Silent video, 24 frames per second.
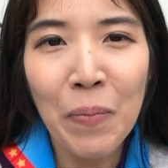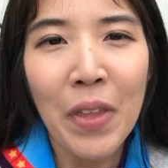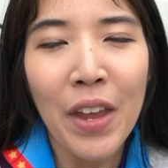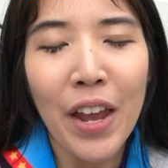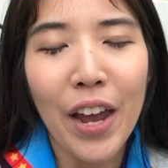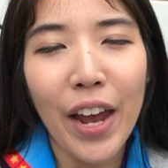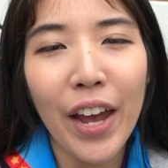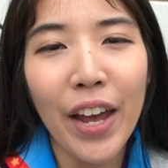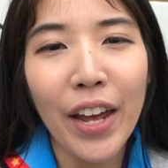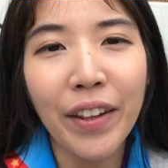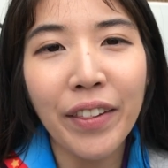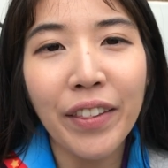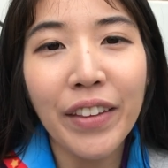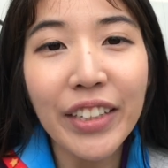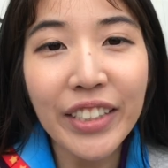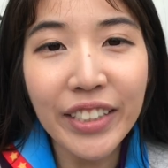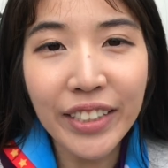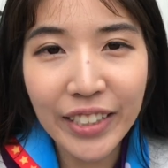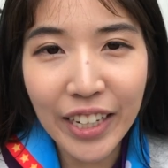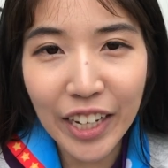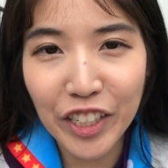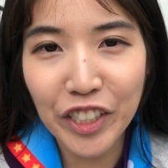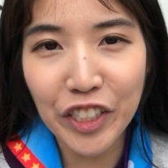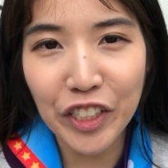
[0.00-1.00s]
And this
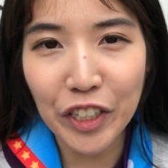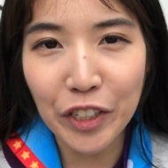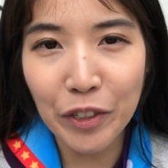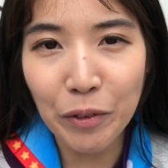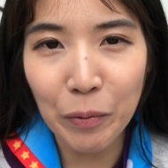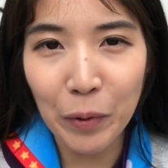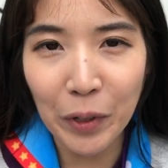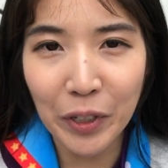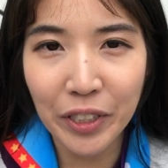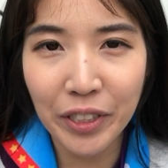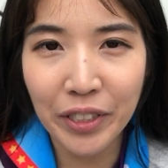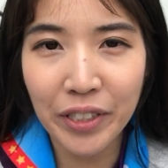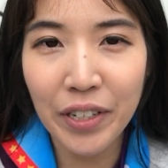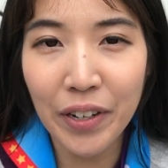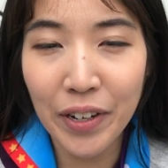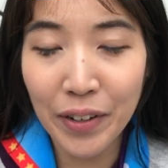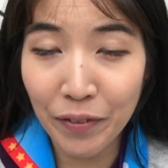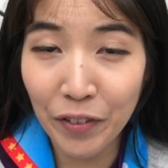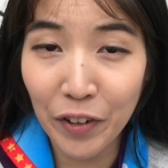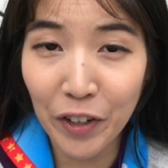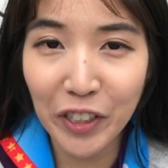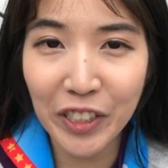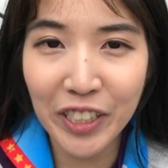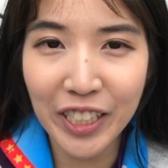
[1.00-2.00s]
session was
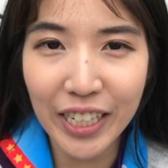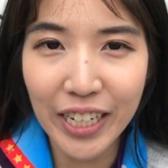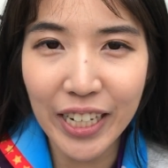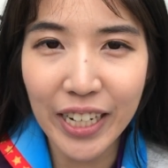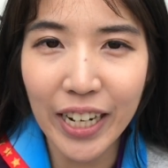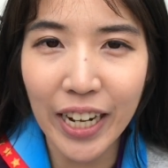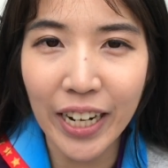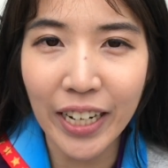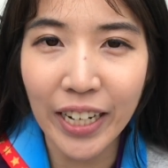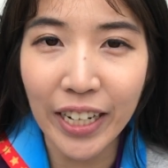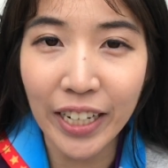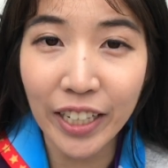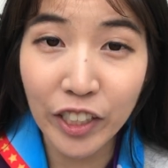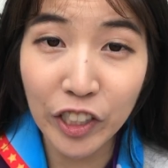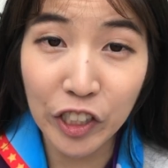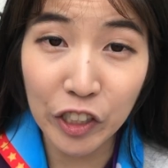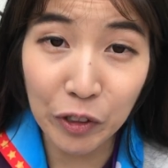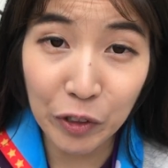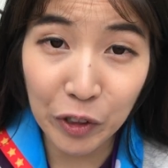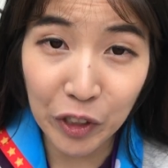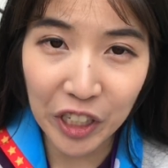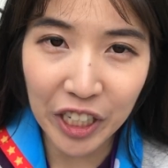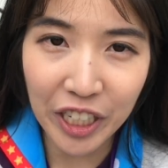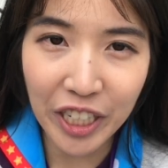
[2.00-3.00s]
diversity and
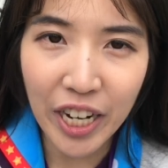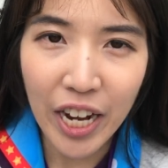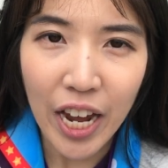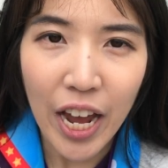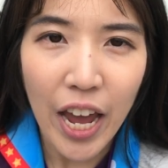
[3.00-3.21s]
inclusion.